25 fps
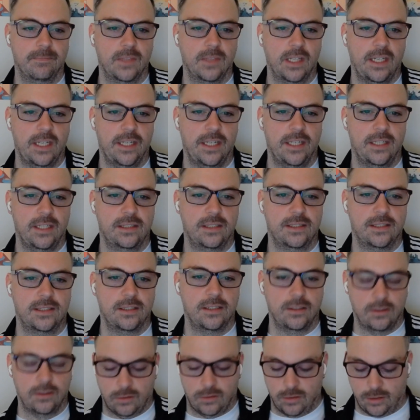is
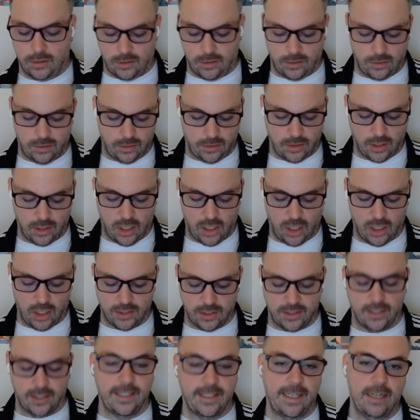the cards
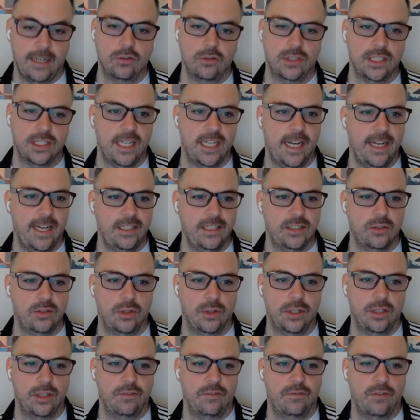on the outside, so on
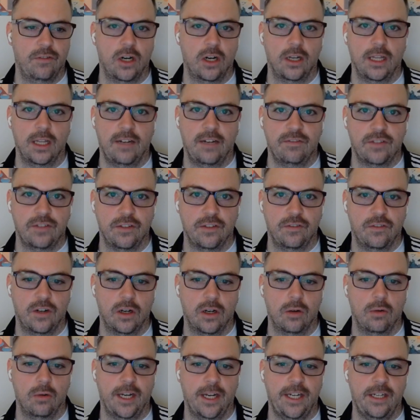the far left and
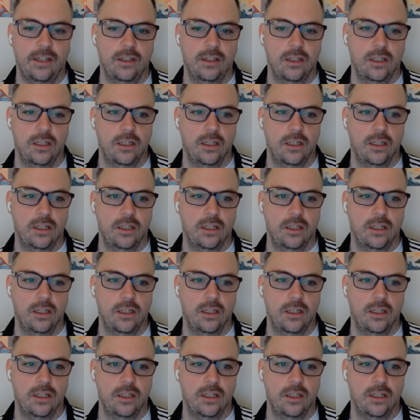far right,